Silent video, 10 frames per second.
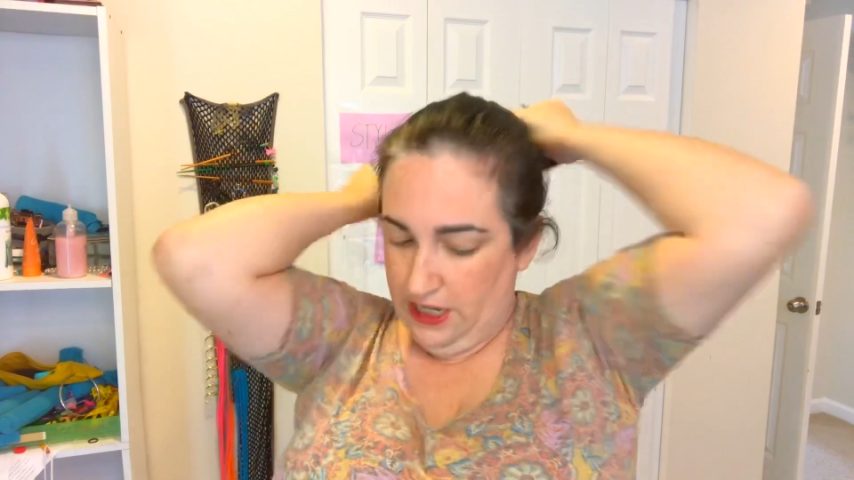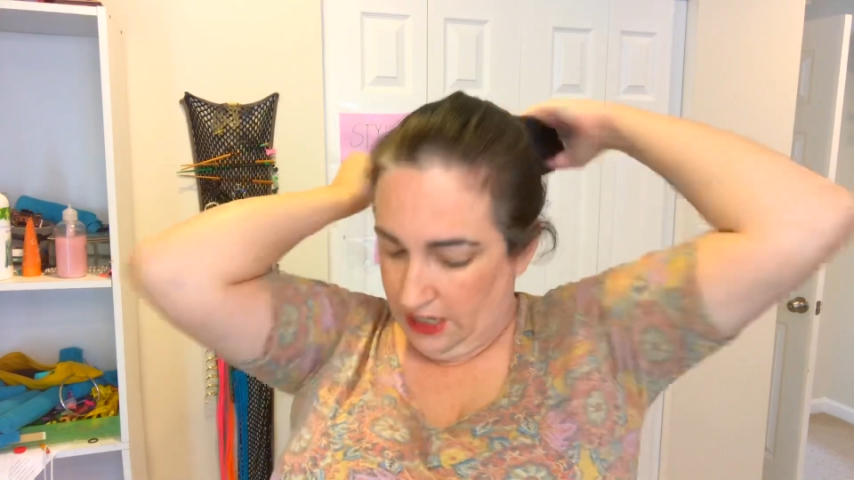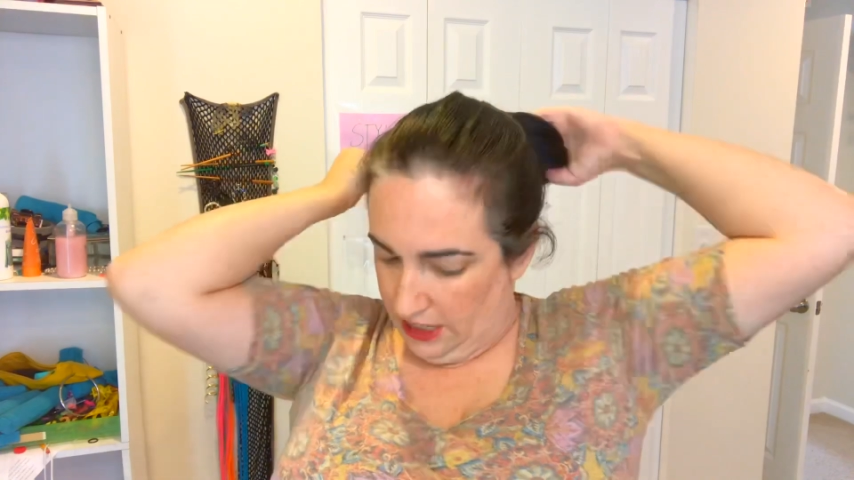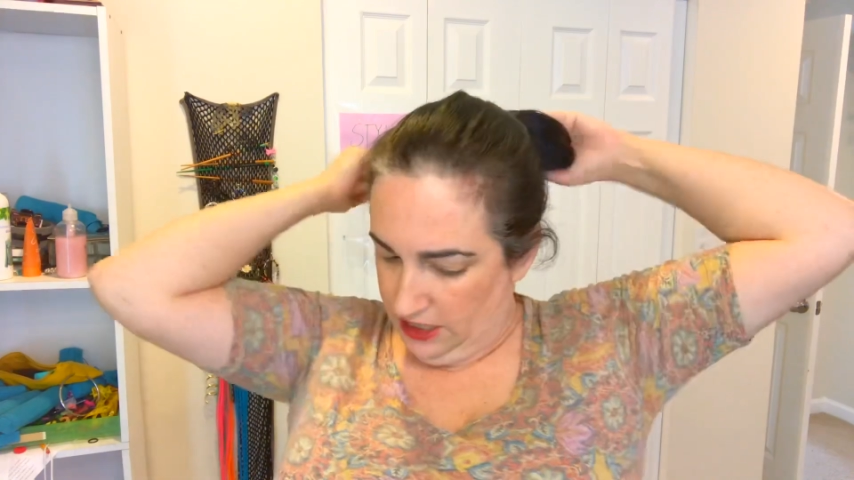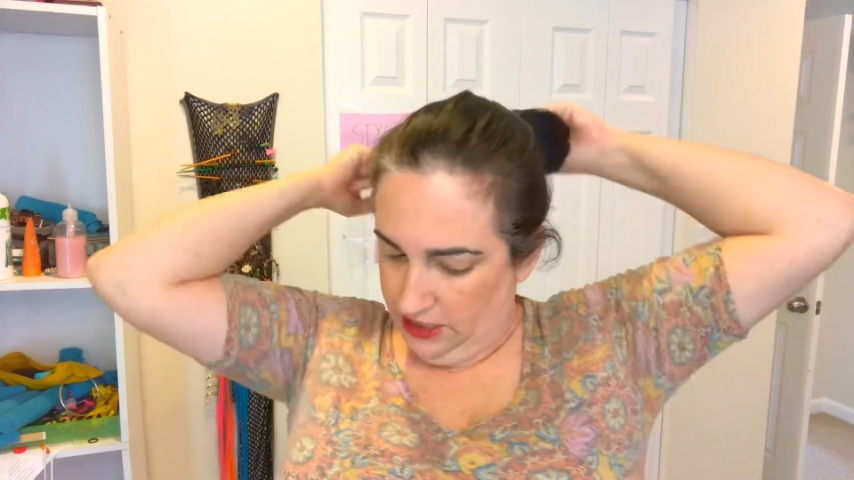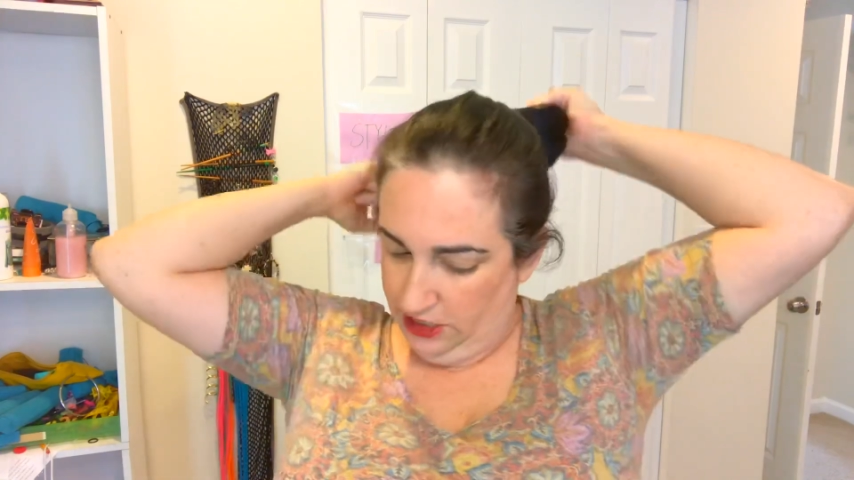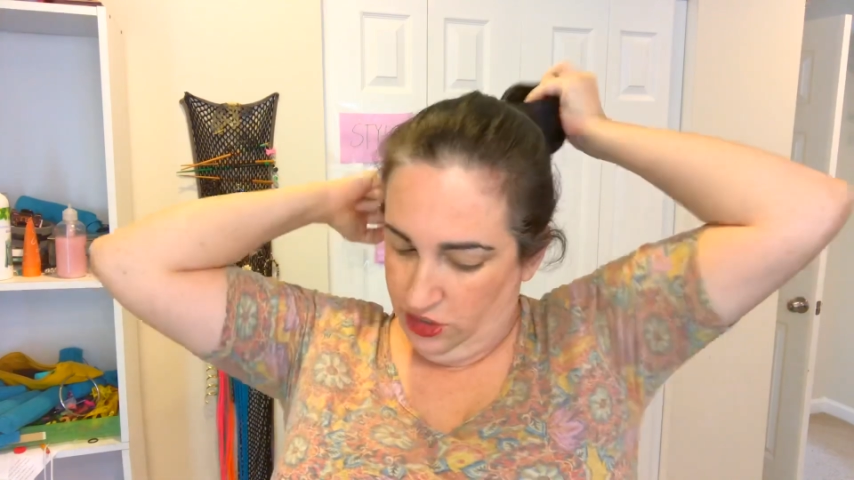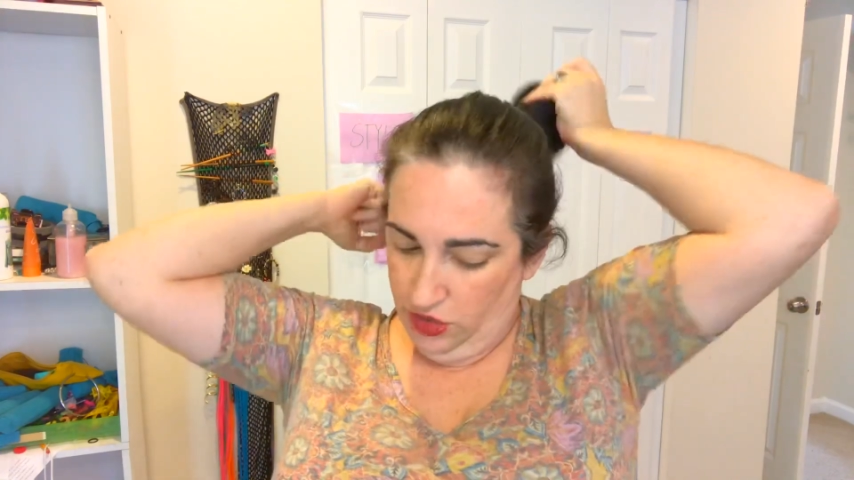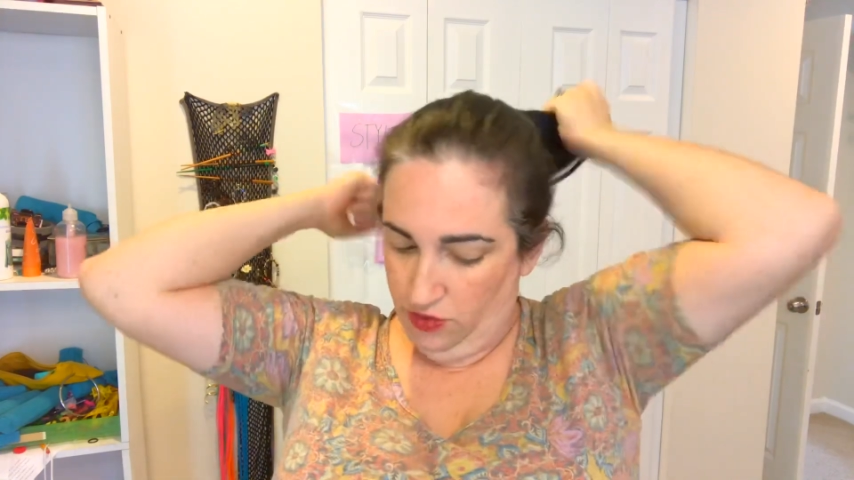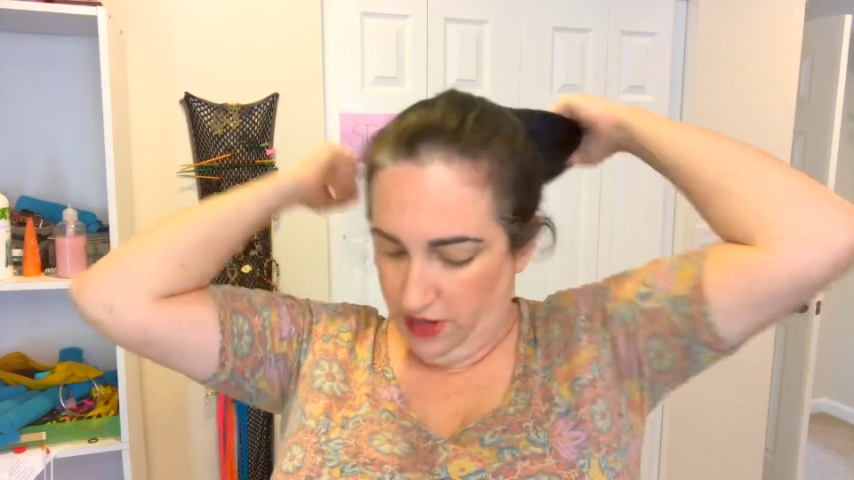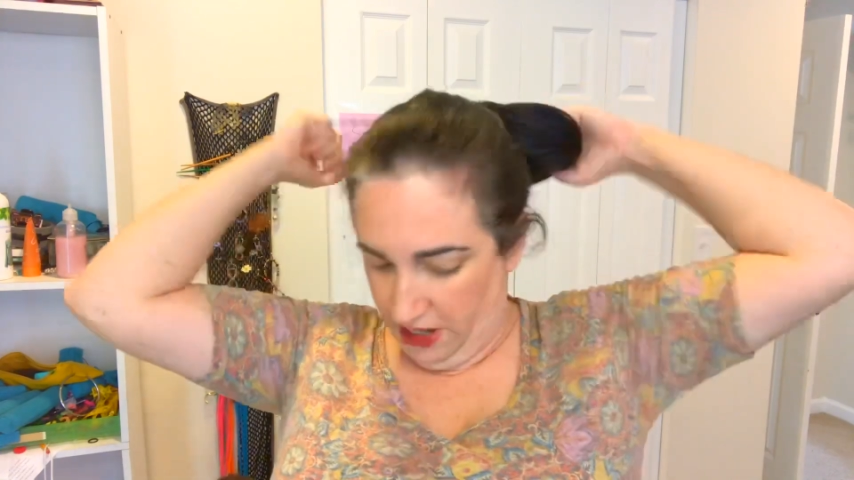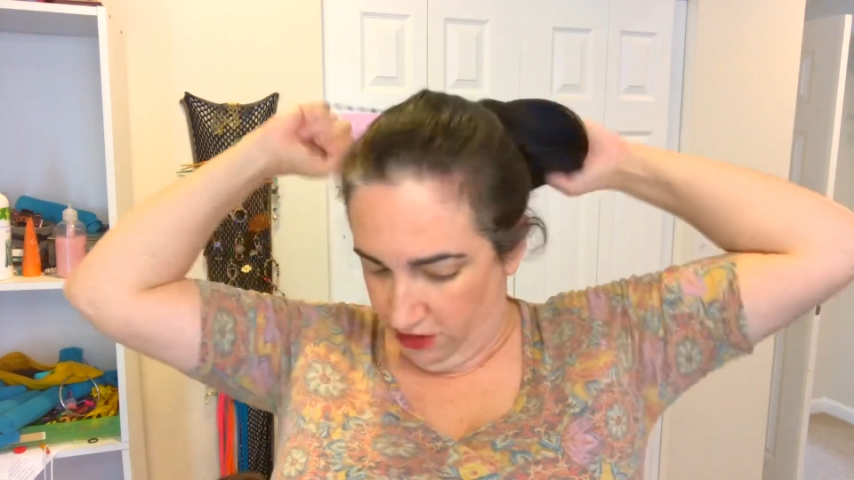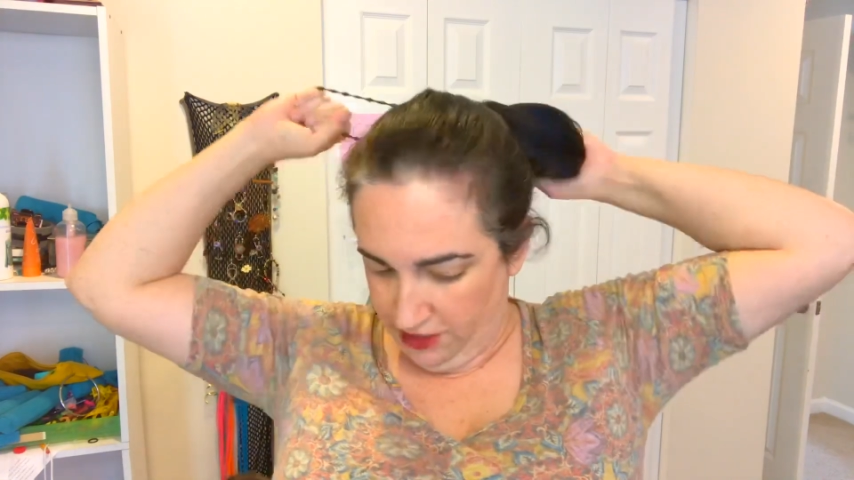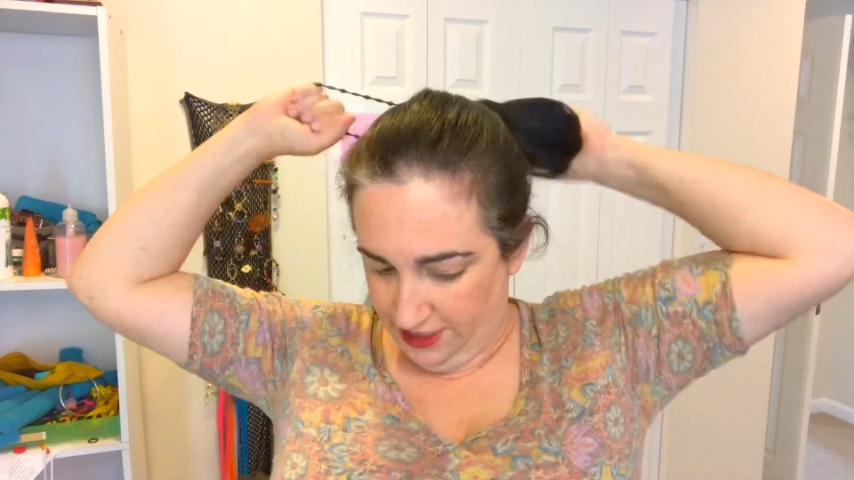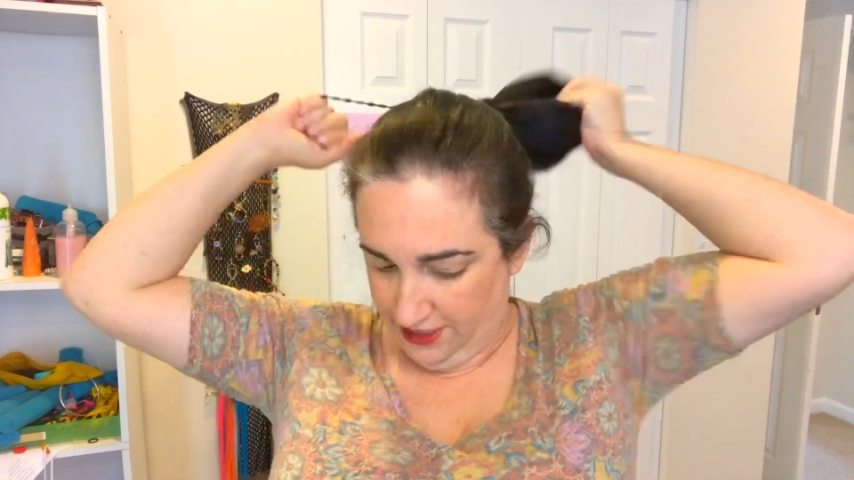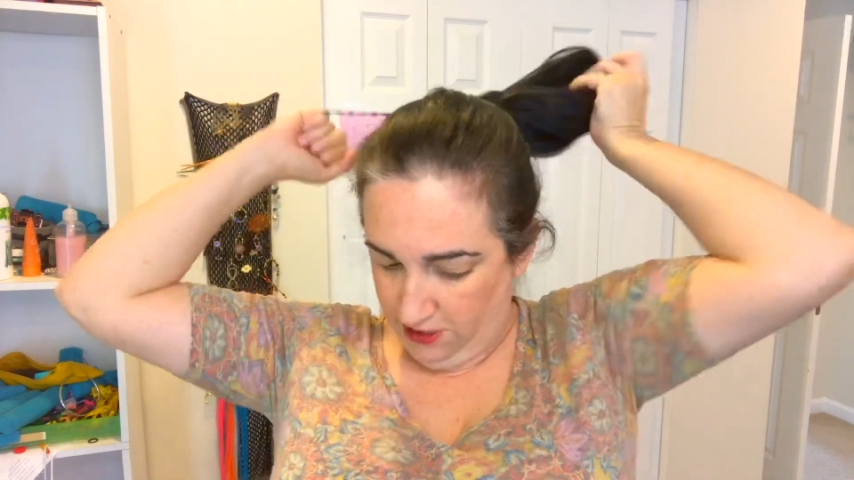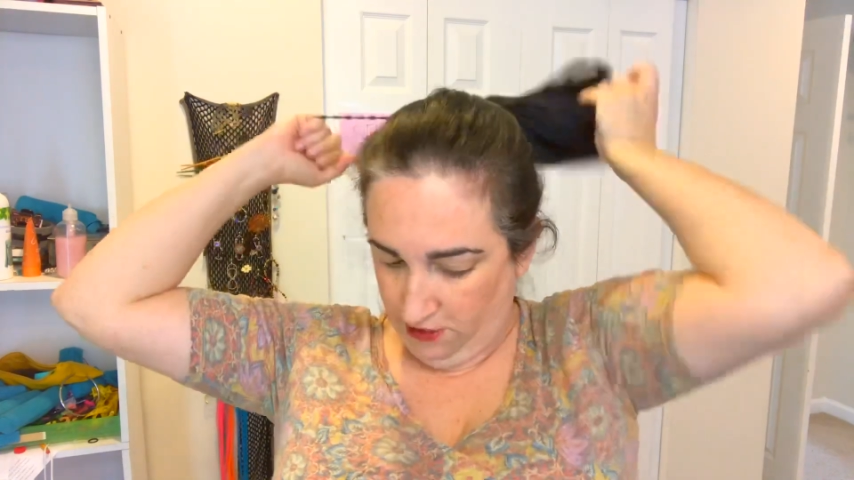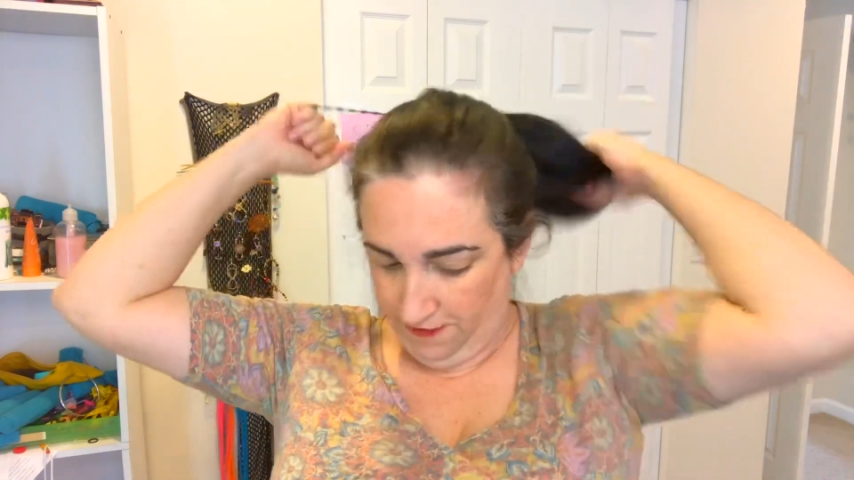and these two hair sticks are